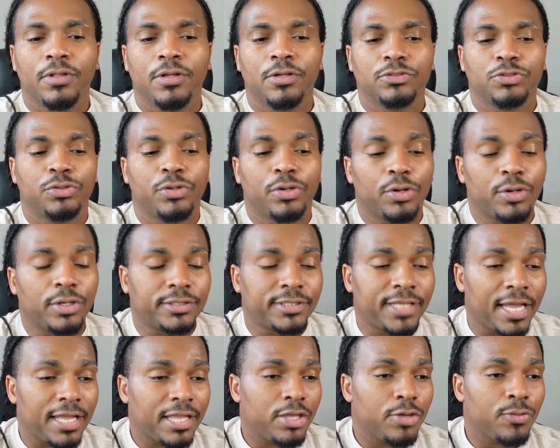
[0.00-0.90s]
So they're going
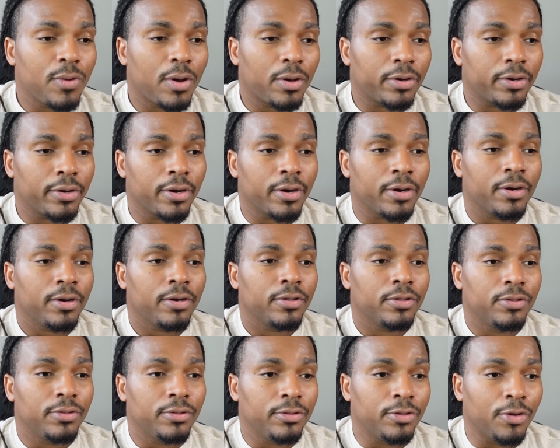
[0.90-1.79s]
to take you out of here.
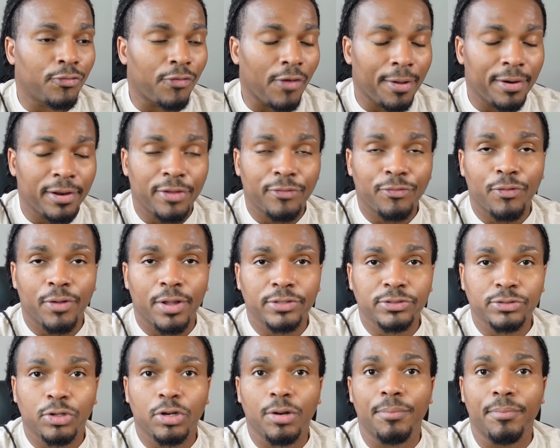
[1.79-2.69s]
Your family and
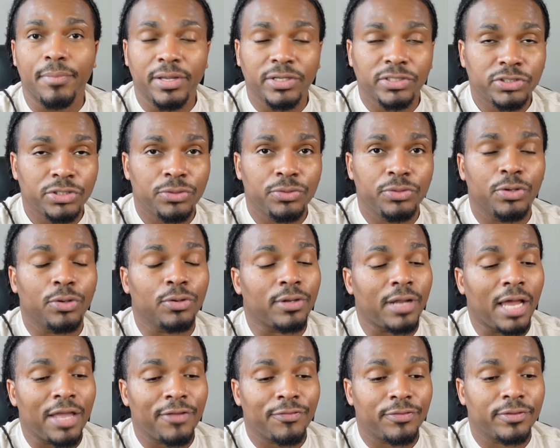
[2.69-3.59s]
friends are going to miss you. Your
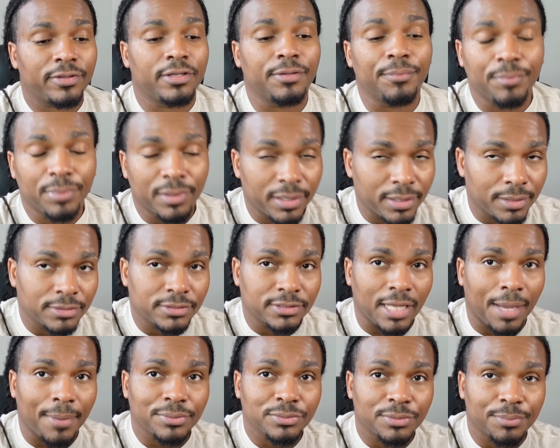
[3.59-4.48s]
life completely
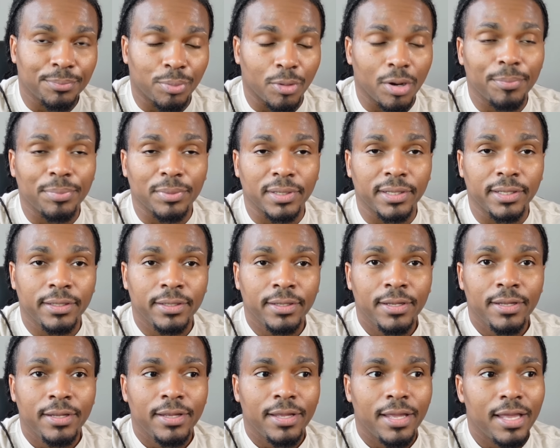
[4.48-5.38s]
stops abruptly,
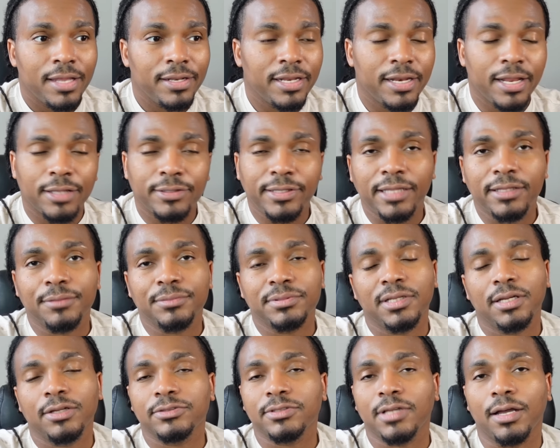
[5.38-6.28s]
and then they take
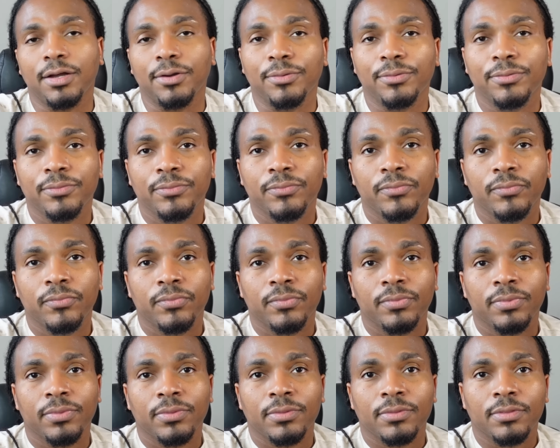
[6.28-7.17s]
themselves out.
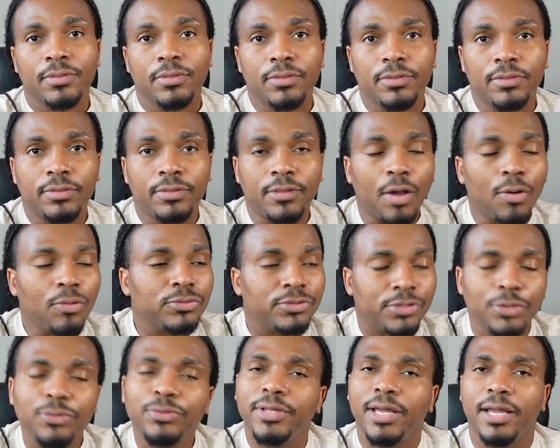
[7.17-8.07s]
Don't
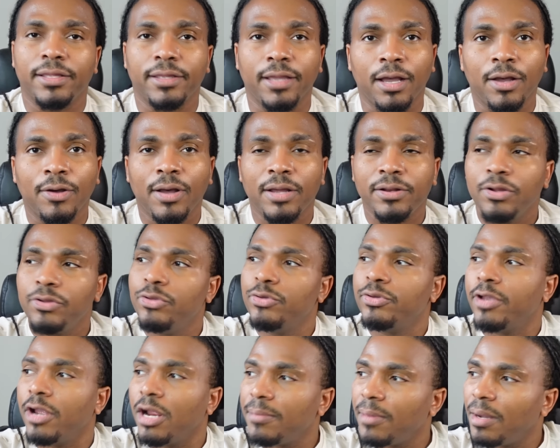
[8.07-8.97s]
do that, y'all. I know
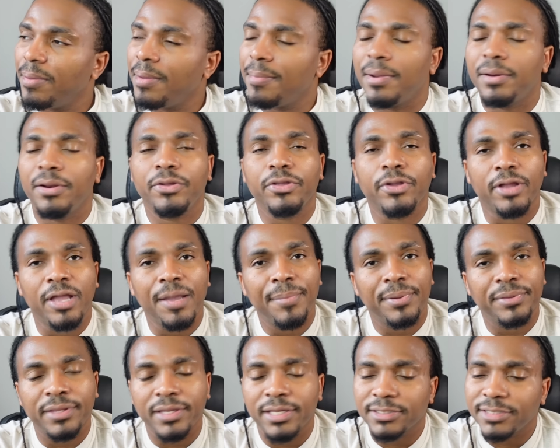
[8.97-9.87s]
you care about people. I know your
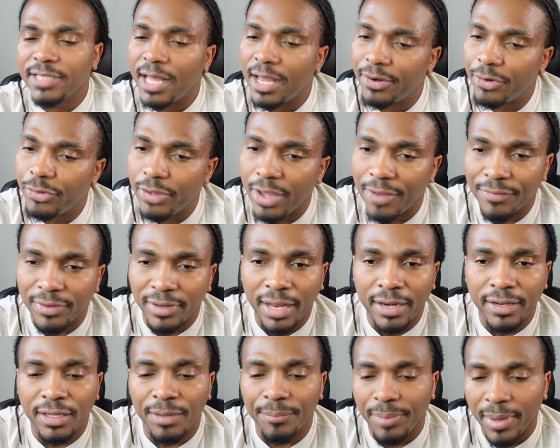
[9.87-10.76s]
empathy is high. I know you have a
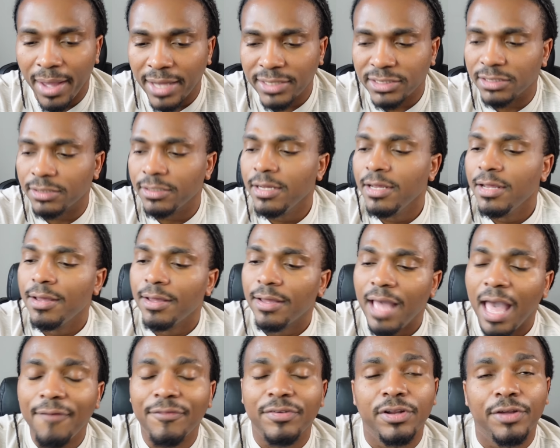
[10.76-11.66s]
lot of compassion.
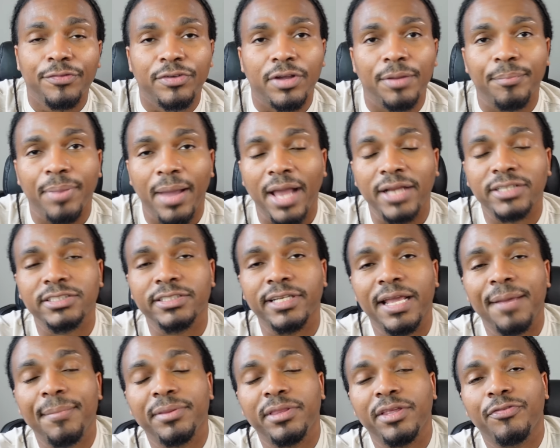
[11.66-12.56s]
Have enough compassion
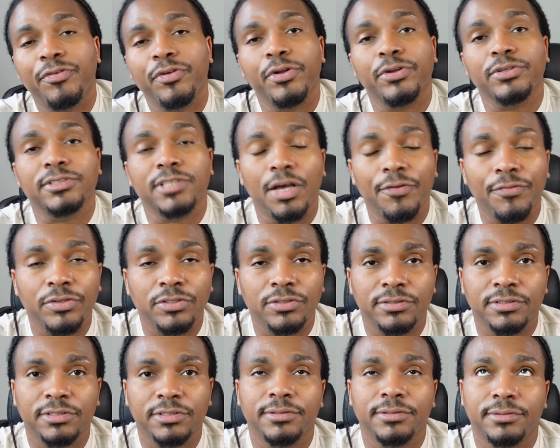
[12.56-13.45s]
and empathy for yourself,
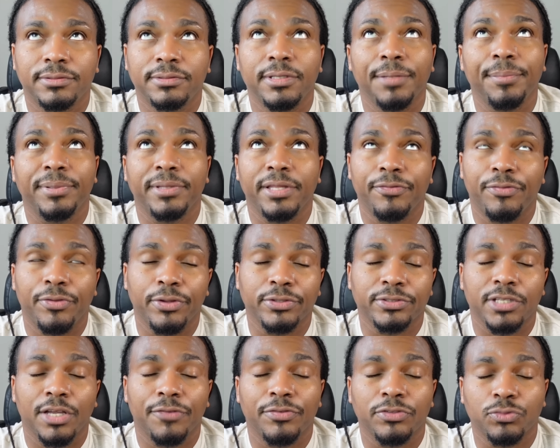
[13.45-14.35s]
sympathy for
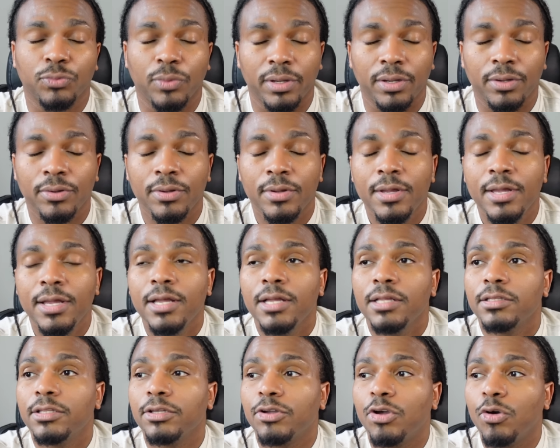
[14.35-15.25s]
yourself as well,
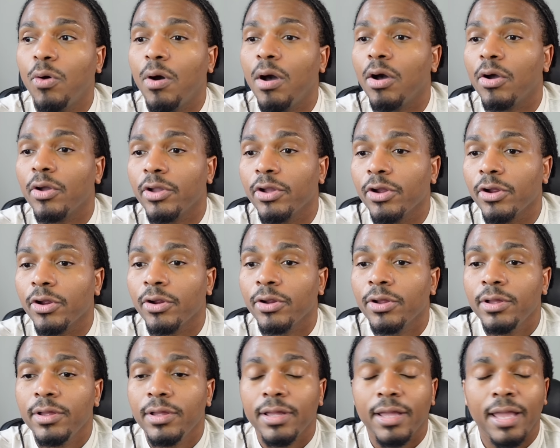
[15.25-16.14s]
to go out
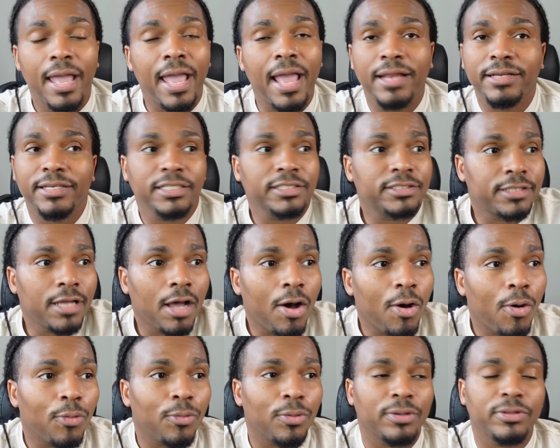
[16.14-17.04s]
here and just
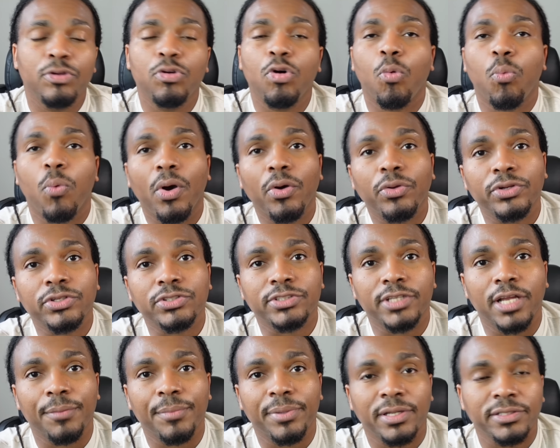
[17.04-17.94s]
call, do a wellness
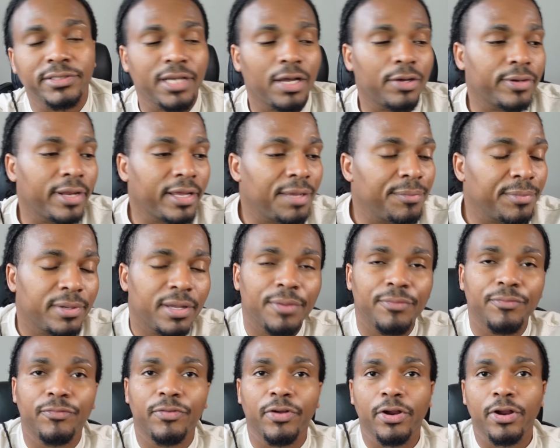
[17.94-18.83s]
check, because y'all, they can
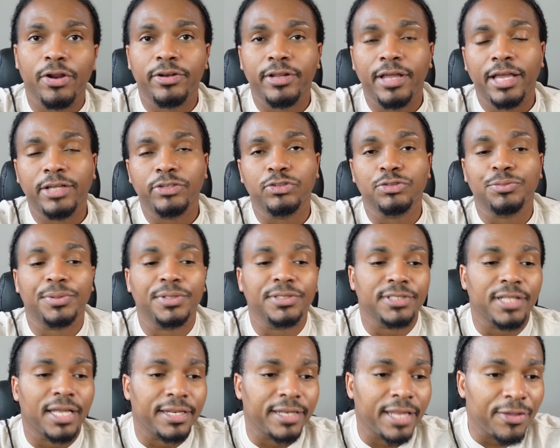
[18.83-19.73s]
become very dangerous,
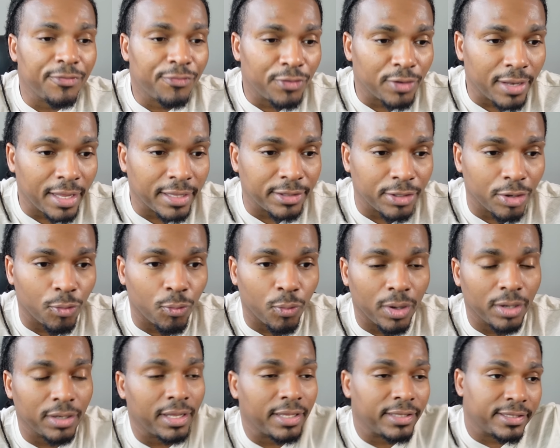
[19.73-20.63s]
because like they feel like their
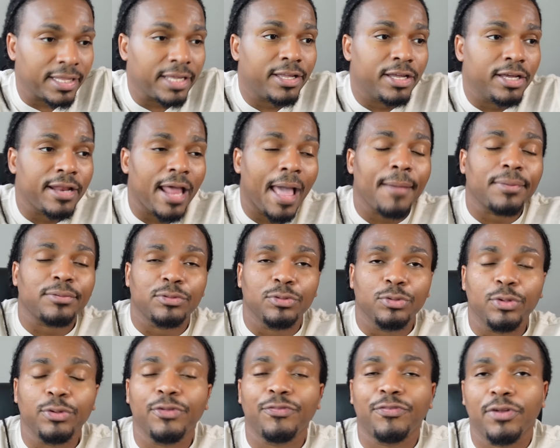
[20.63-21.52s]
world, like they could
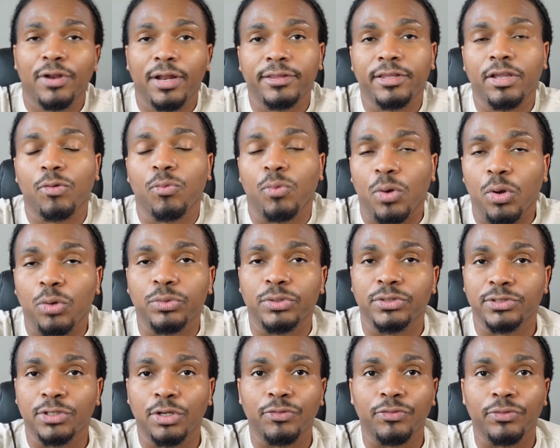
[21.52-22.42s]
absolutely feel like their world
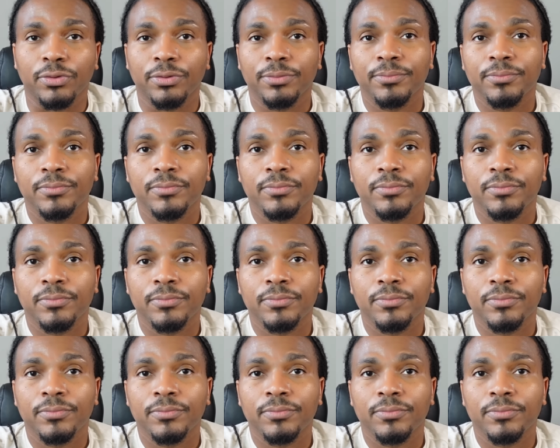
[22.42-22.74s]
is over.